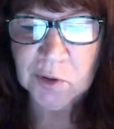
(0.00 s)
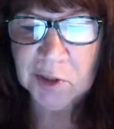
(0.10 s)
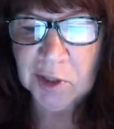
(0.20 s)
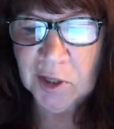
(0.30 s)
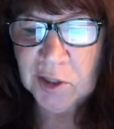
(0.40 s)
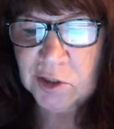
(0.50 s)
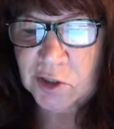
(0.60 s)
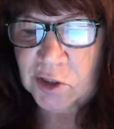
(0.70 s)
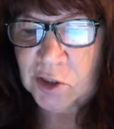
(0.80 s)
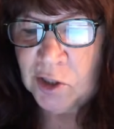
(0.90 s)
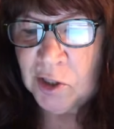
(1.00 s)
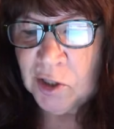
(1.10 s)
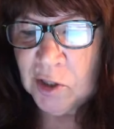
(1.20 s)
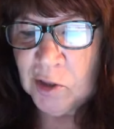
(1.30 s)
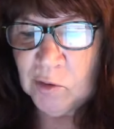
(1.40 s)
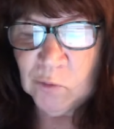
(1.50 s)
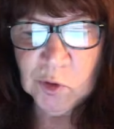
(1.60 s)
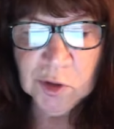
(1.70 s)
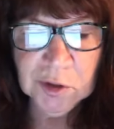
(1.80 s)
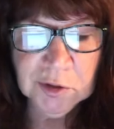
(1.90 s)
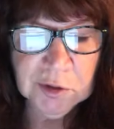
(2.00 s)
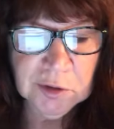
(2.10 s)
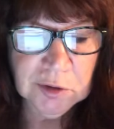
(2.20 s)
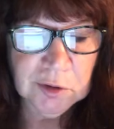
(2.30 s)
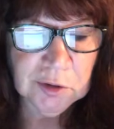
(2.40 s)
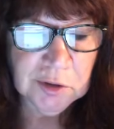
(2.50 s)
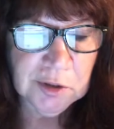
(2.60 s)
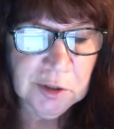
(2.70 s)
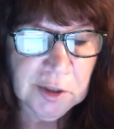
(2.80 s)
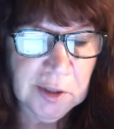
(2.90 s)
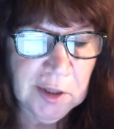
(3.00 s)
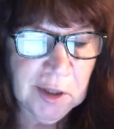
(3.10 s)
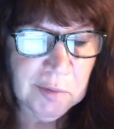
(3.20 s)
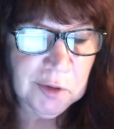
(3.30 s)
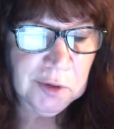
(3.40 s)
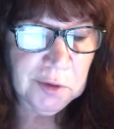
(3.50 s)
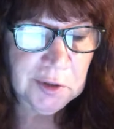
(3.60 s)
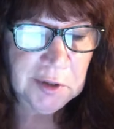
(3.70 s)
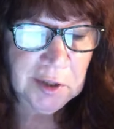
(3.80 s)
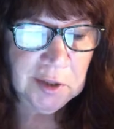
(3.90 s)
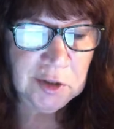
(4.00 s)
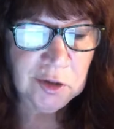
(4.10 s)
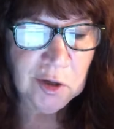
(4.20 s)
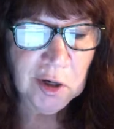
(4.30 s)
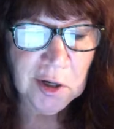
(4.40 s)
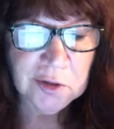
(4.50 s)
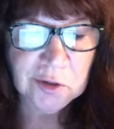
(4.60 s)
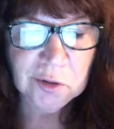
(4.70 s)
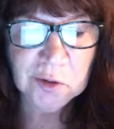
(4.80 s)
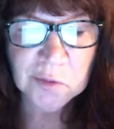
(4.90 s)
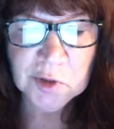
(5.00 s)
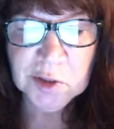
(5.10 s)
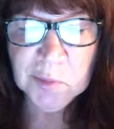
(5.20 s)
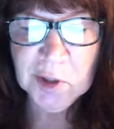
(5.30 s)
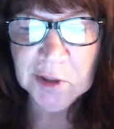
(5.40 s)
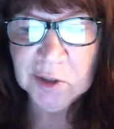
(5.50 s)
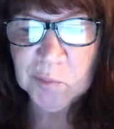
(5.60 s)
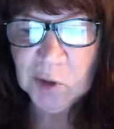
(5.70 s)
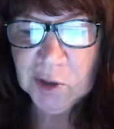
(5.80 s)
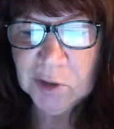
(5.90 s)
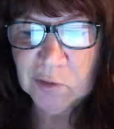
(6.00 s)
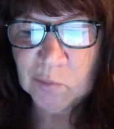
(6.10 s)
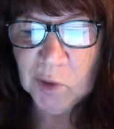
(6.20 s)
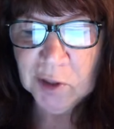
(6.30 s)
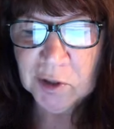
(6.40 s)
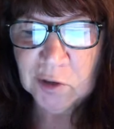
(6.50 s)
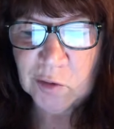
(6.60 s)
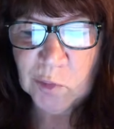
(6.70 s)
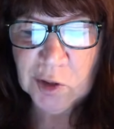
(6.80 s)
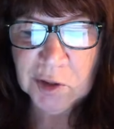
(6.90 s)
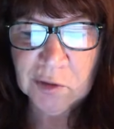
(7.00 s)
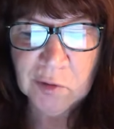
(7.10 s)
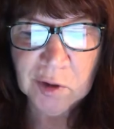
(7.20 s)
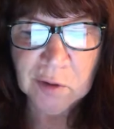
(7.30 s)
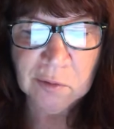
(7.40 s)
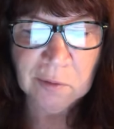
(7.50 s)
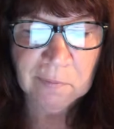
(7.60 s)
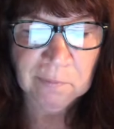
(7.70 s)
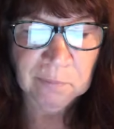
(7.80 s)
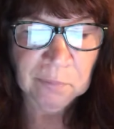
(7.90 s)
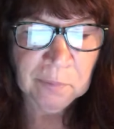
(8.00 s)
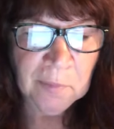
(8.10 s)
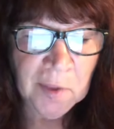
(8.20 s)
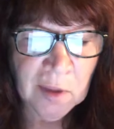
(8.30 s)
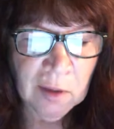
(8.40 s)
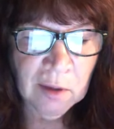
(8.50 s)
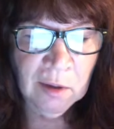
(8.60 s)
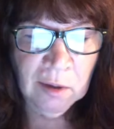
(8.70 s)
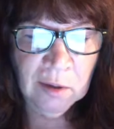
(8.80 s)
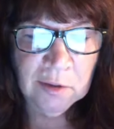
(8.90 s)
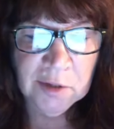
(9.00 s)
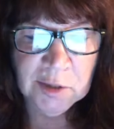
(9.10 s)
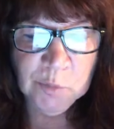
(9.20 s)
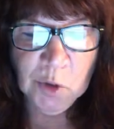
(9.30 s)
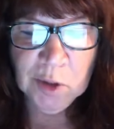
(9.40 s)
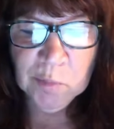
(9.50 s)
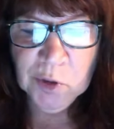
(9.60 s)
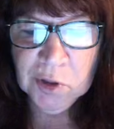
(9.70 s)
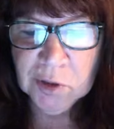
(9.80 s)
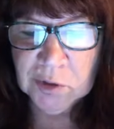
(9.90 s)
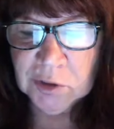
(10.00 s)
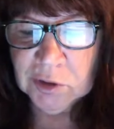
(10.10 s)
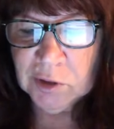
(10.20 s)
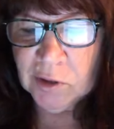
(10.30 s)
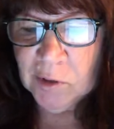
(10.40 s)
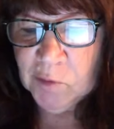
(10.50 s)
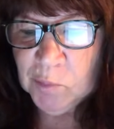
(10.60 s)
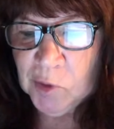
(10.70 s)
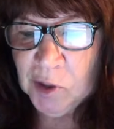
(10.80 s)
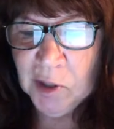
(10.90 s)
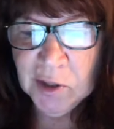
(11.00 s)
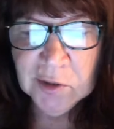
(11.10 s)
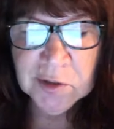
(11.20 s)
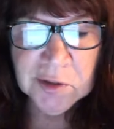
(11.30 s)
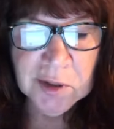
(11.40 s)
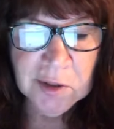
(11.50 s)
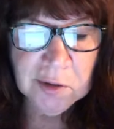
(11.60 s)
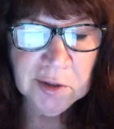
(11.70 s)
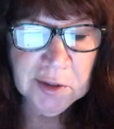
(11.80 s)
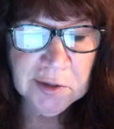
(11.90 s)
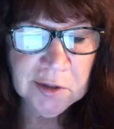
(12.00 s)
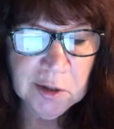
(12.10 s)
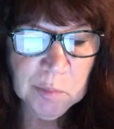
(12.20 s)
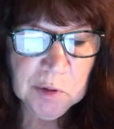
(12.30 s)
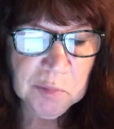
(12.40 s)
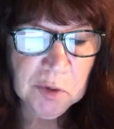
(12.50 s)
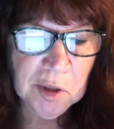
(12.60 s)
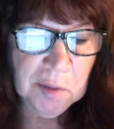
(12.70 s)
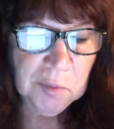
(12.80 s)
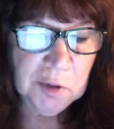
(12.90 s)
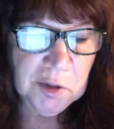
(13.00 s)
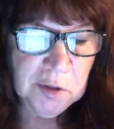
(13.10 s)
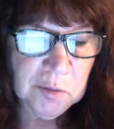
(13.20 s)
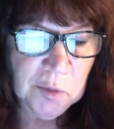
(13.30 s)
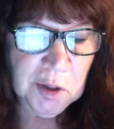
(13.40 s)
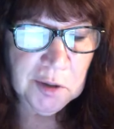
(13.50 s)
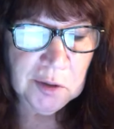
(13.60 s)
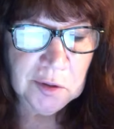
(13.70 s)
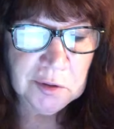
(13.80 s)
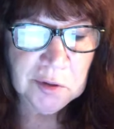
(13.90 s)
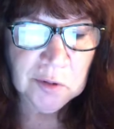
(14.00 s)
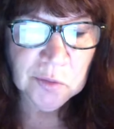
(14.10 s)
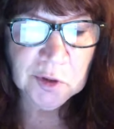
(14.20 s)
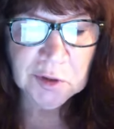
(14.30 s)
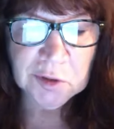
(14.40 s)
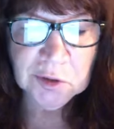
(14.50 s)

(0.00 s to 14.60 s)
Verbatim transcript: or cash in one could enable you to take strides towards making money making your money grow. This might be a good time to buy or sell any type of property. You might also want to